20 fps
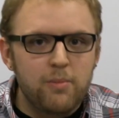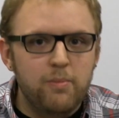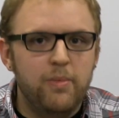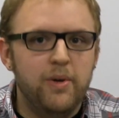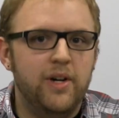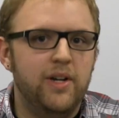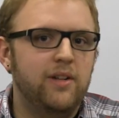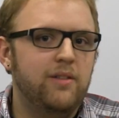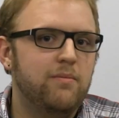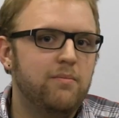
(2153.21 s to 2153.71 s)

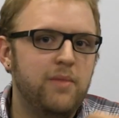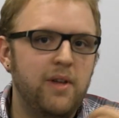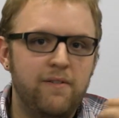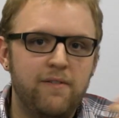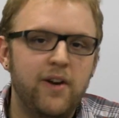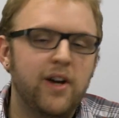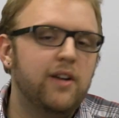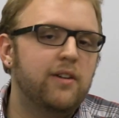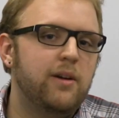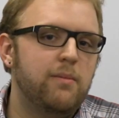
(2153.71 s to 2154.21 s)
but they
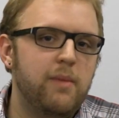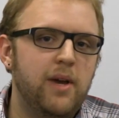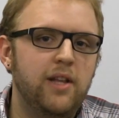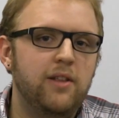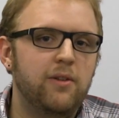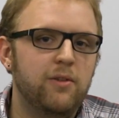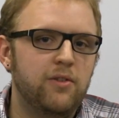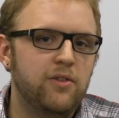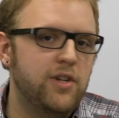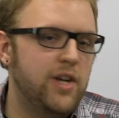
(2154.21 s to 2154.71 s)
finally made
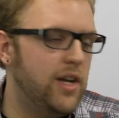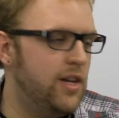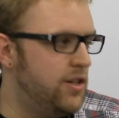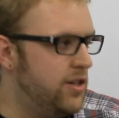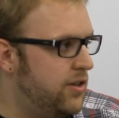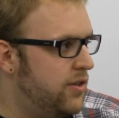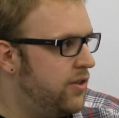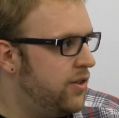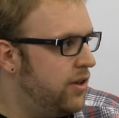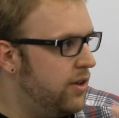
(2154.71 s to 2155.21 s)
those
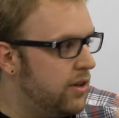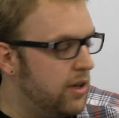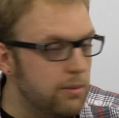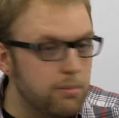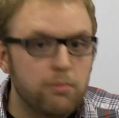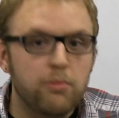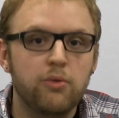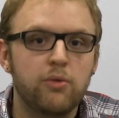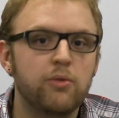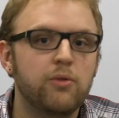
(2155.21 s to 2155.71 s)
changes to
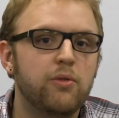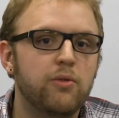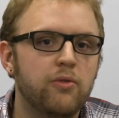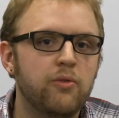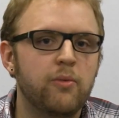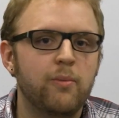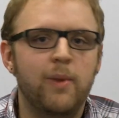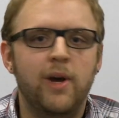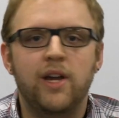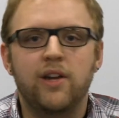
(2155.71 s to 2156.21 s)

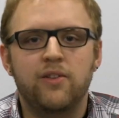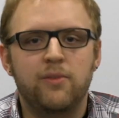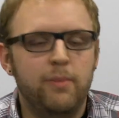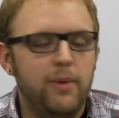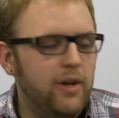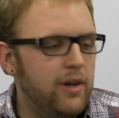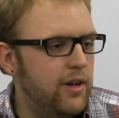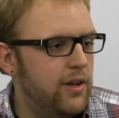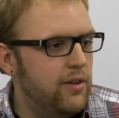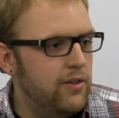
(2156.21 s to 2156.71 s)
improve my
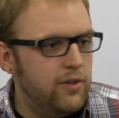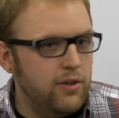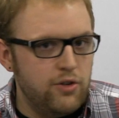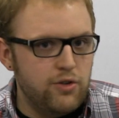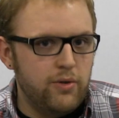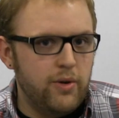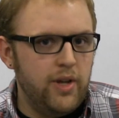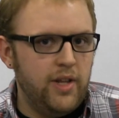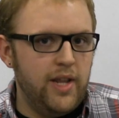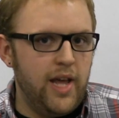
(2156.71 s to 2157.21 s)
experience
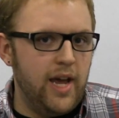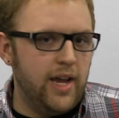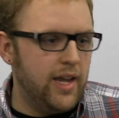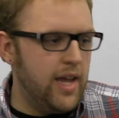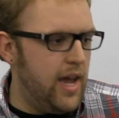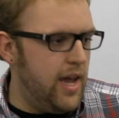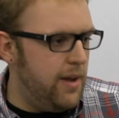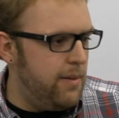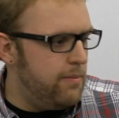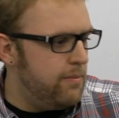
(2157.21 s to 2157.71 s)
enjoying that
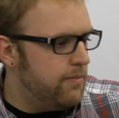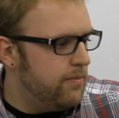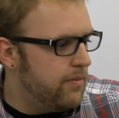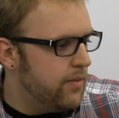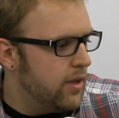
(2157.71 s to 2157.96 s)
game.